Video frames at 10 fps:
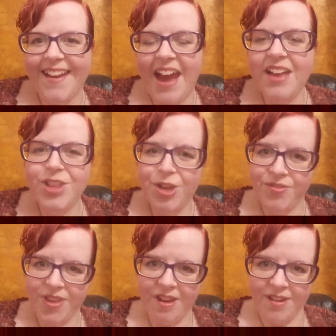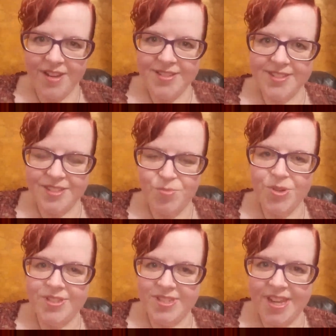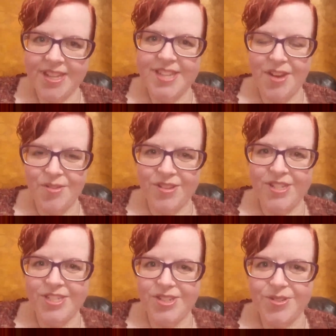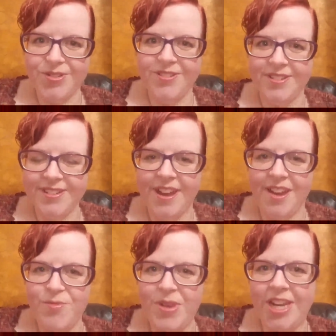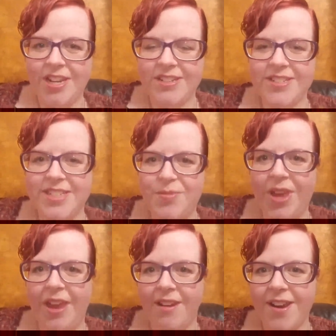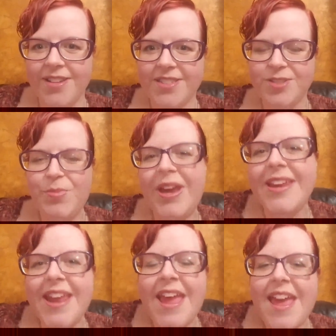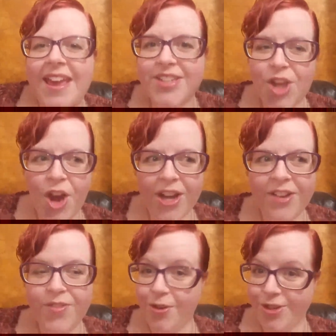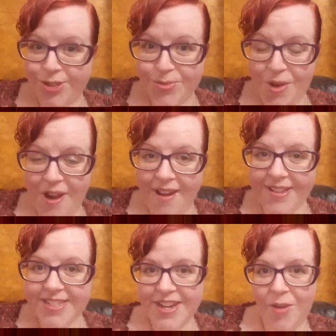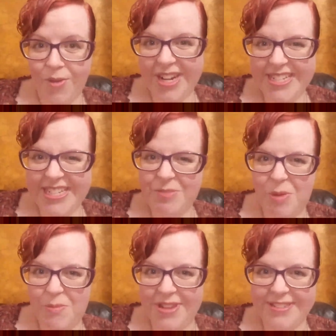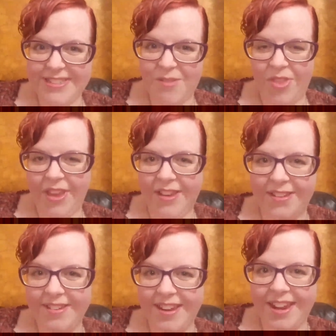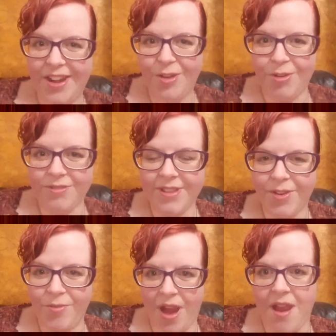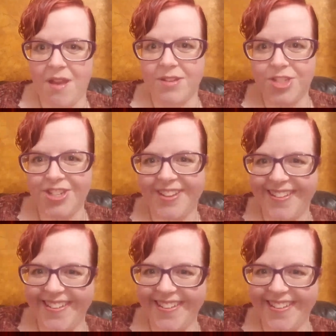I love carrots, Princess. I really do. I've been eating some carrots, but it's hard if they're just raw to not want to dip them in something, like ranch.